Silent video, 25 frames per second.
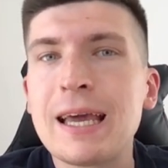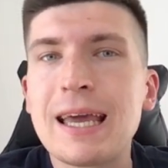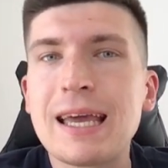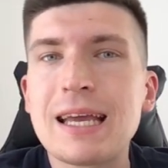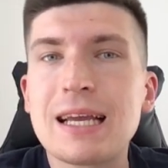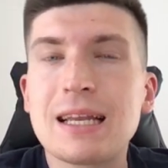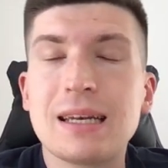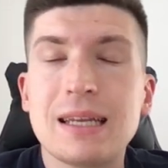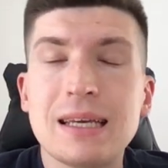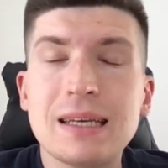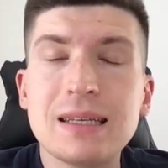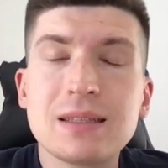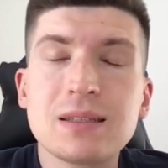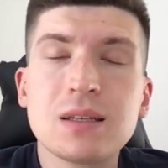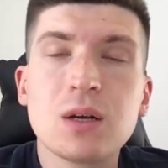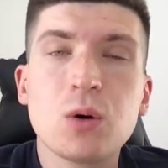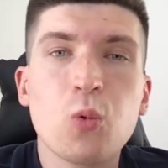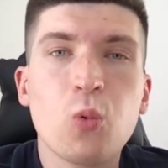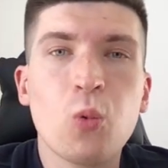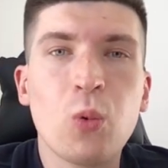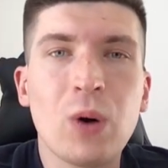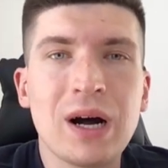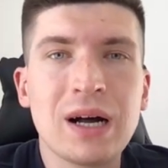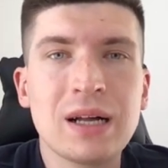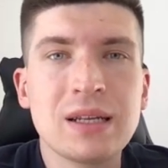and it's
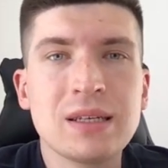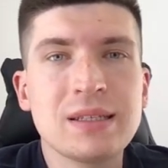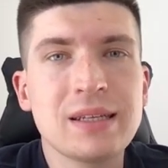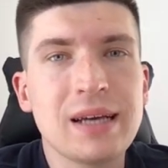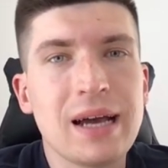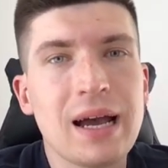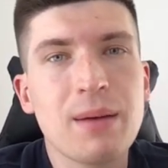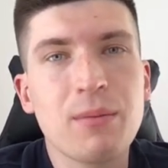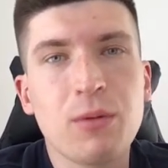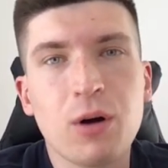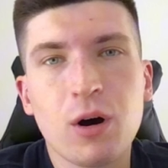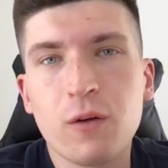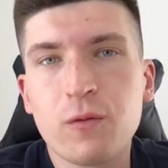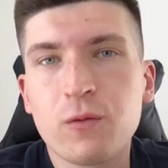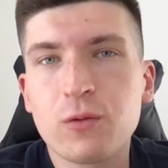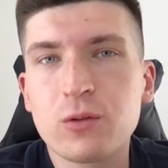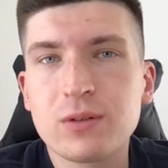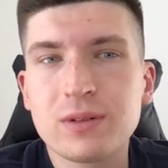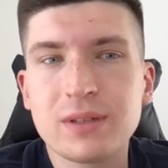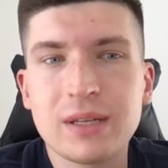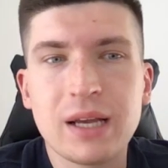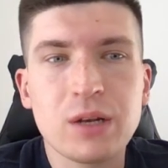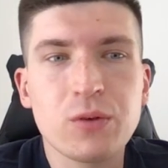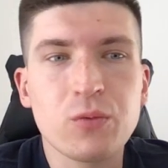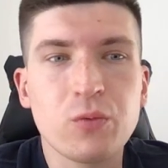one-time
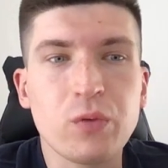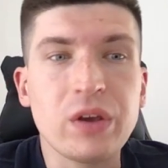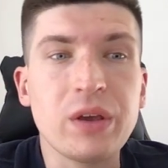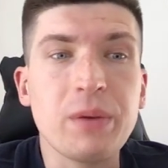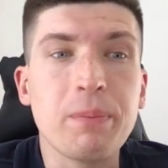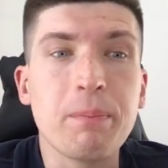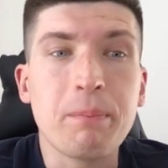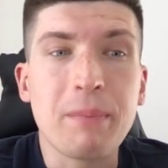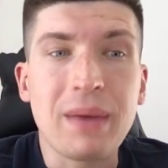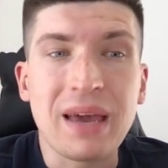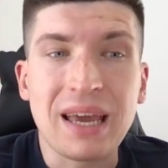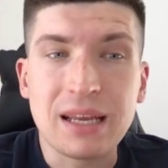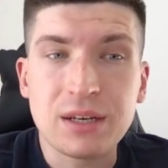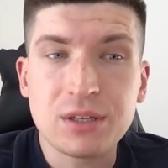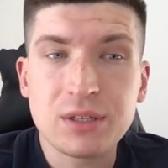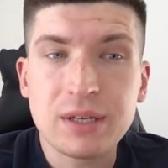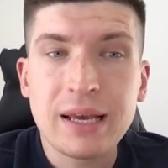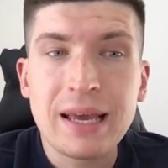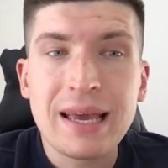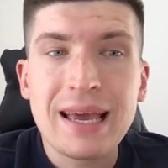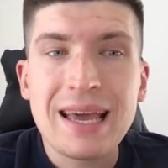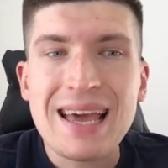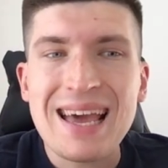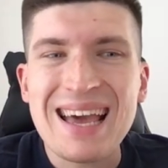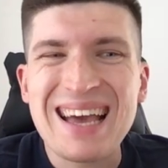offers that we made
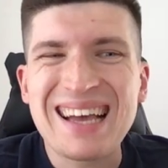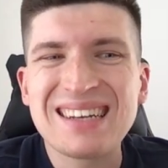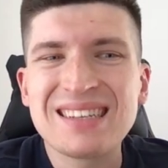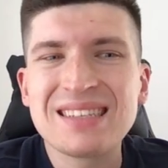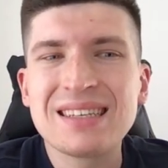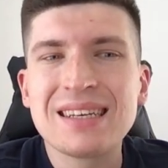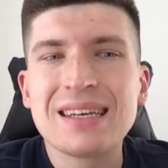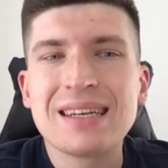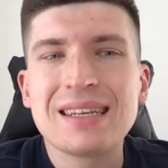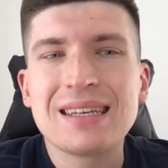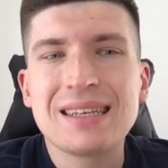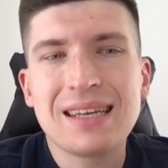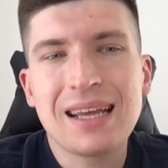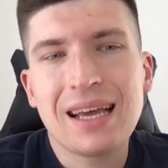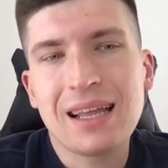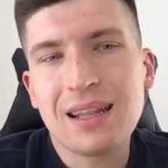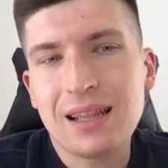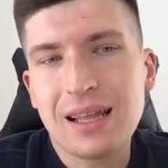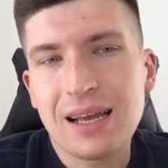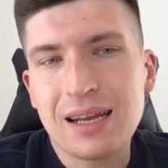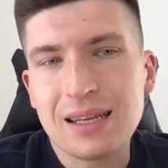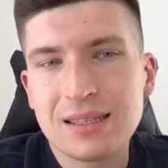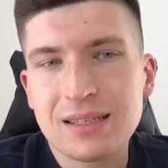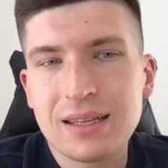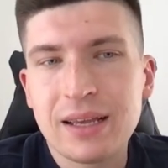and
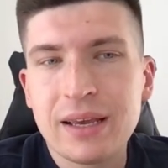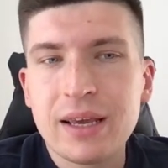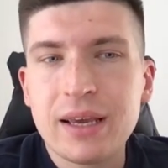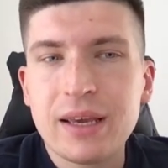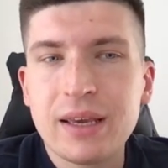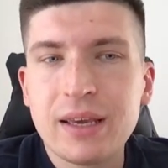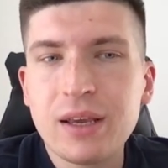deadlines.